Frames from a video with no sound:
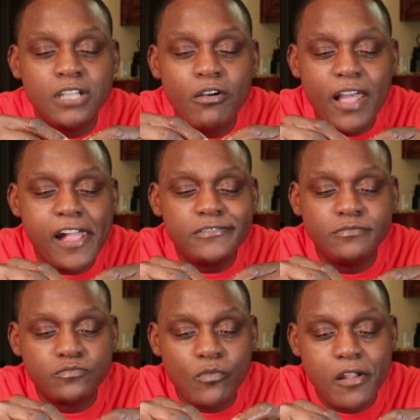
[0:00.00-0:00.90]
Okay.
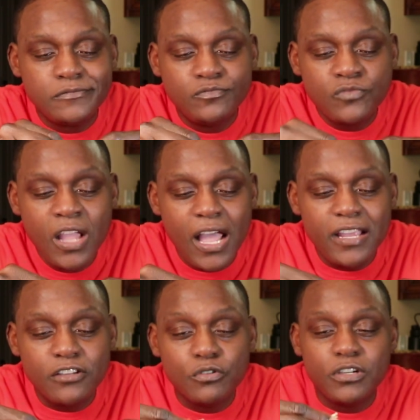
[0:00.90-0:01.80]
How
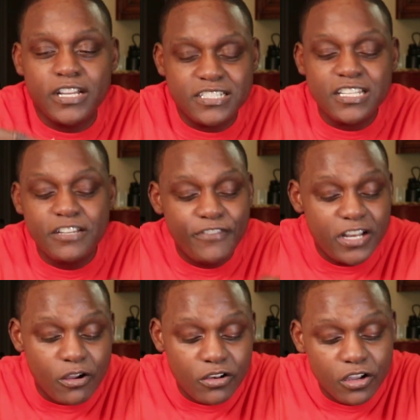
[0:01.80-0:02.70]
y'all doing today? See, this
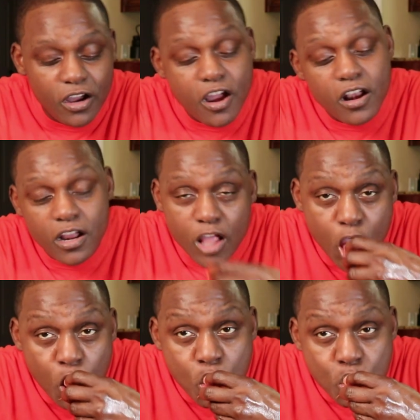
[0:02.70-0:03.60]
video a little early.